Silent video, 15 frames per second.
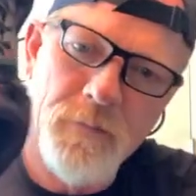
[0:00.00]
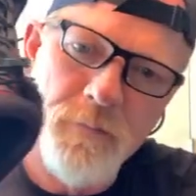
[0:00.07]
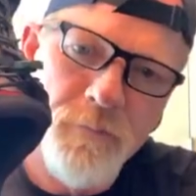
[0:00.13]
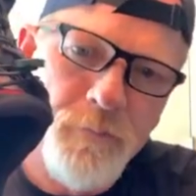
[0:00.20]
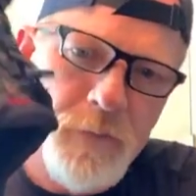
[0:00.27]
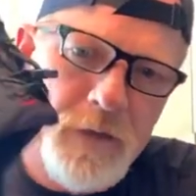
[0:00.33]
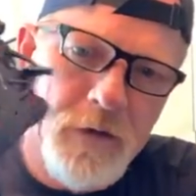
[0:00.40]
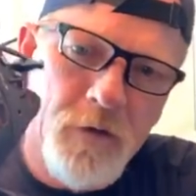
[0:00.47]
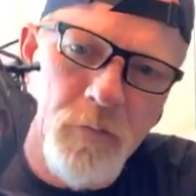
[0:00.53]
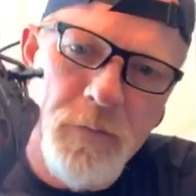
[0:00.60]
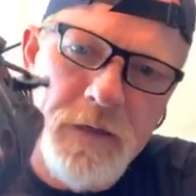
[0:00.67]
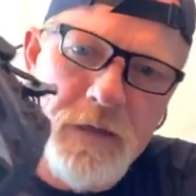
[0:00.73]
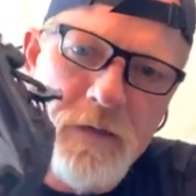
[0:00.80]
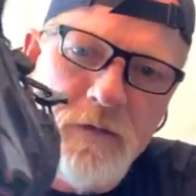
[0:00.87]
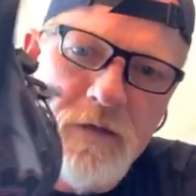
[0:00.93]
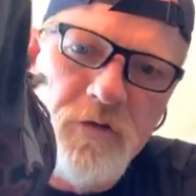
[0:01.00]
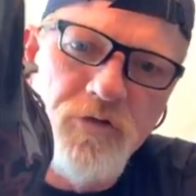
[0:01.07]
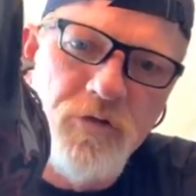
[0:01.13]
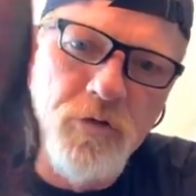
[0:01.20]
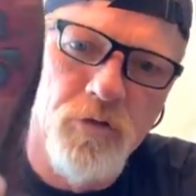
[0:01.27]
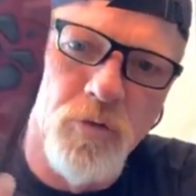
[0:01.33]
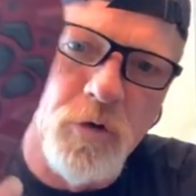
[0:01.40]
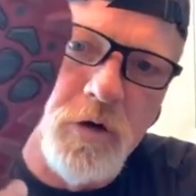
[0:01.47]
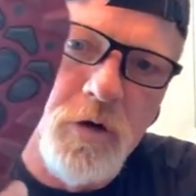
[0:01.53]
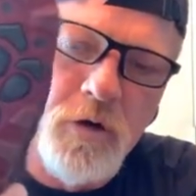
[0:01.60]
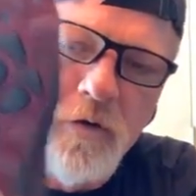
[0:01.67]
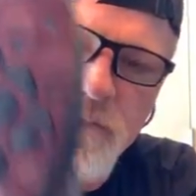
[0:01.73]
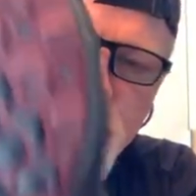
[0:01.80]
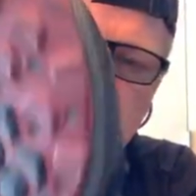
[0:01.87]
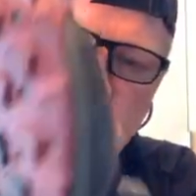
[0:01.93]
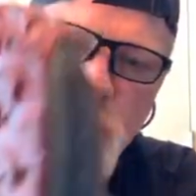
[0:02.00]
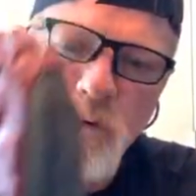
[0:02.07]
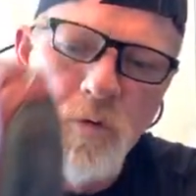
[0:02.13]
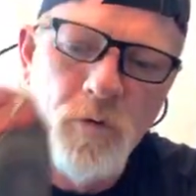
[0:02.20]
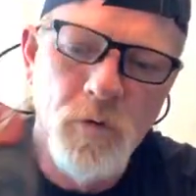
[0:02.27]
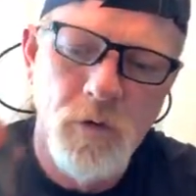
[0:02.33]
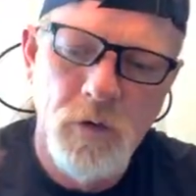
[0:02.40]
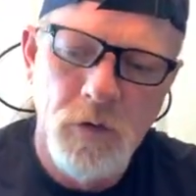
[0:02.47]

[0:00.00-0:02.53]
Man, oh man, these shoes were comfortable.